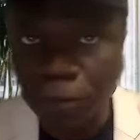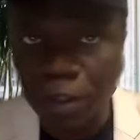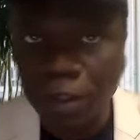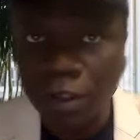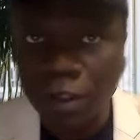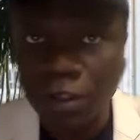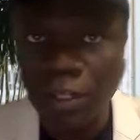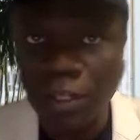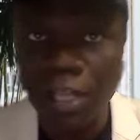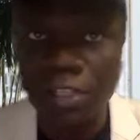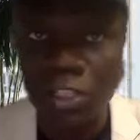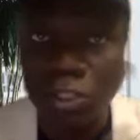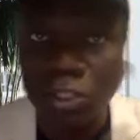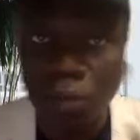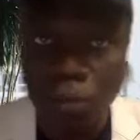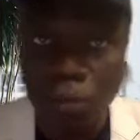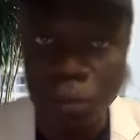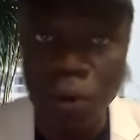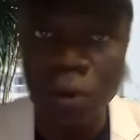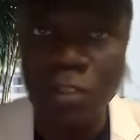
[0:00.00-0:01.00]
That's
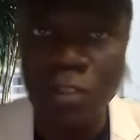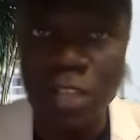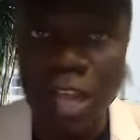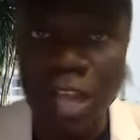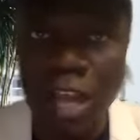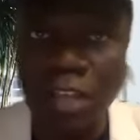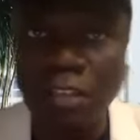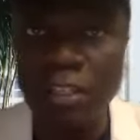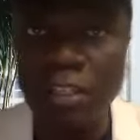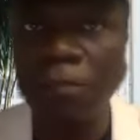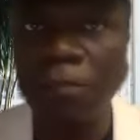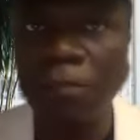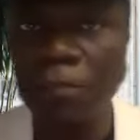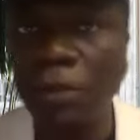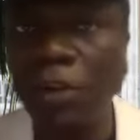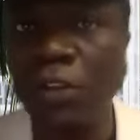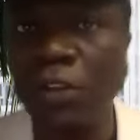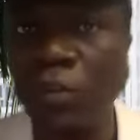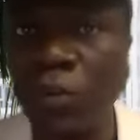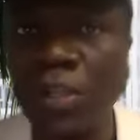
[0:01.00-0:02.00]

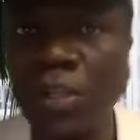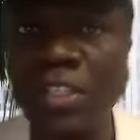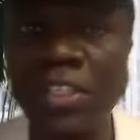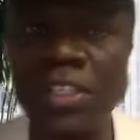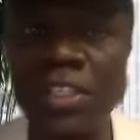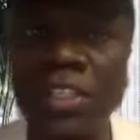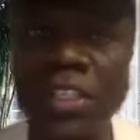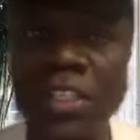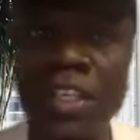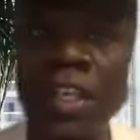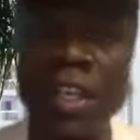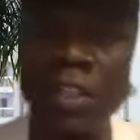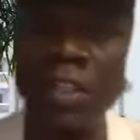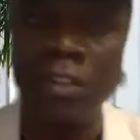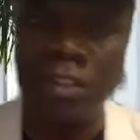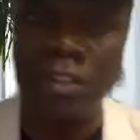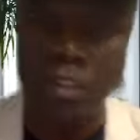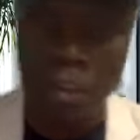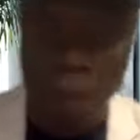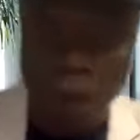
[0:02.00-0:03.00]

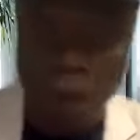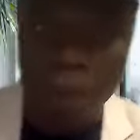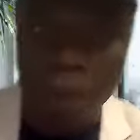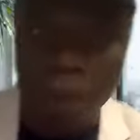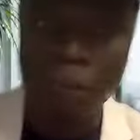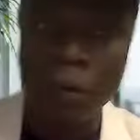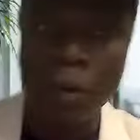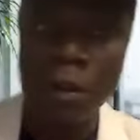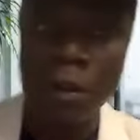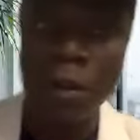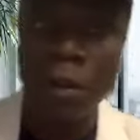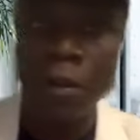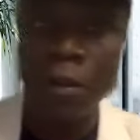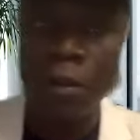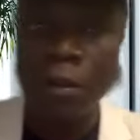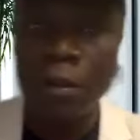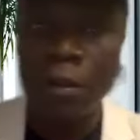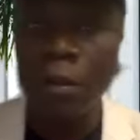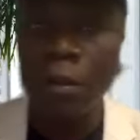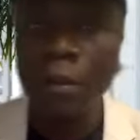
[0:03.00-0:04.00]
support@netpreneur360.com.
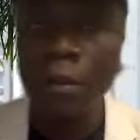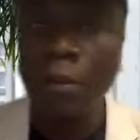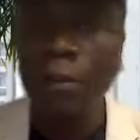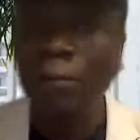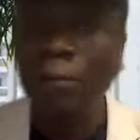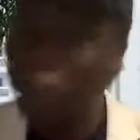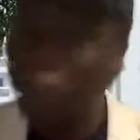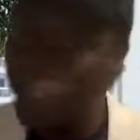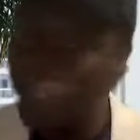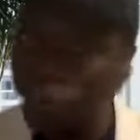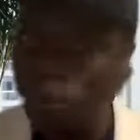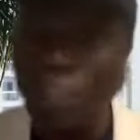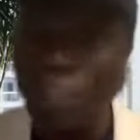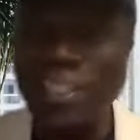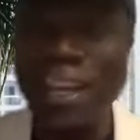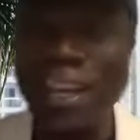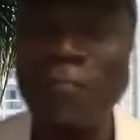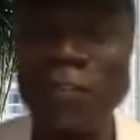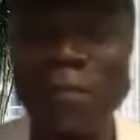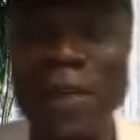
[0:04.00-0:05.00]
Please watch
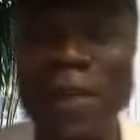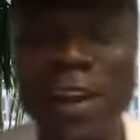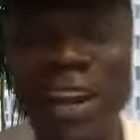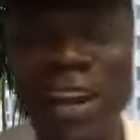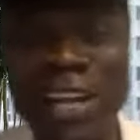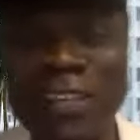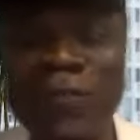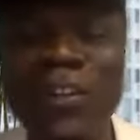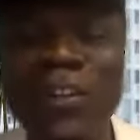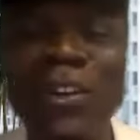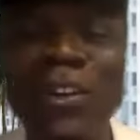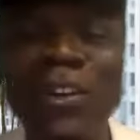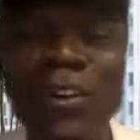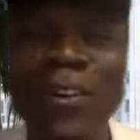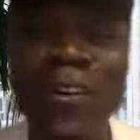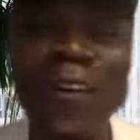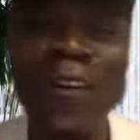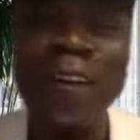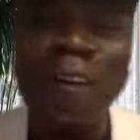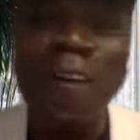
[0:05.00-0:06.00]
out for my next
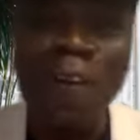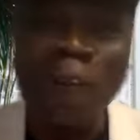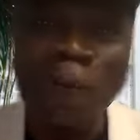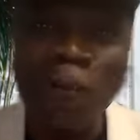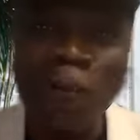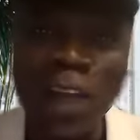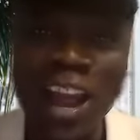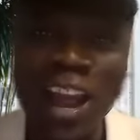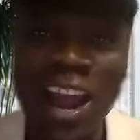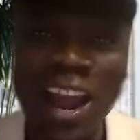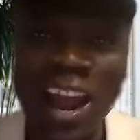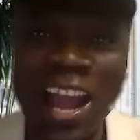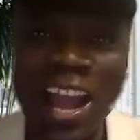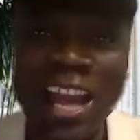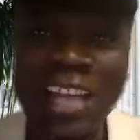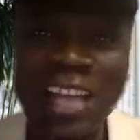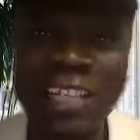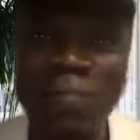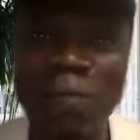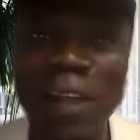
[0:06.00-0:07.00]
video where I
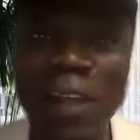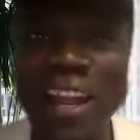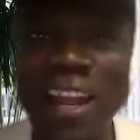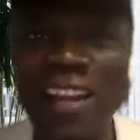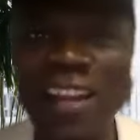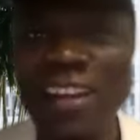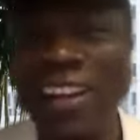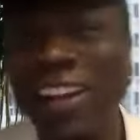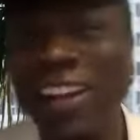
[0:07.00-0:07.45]
explain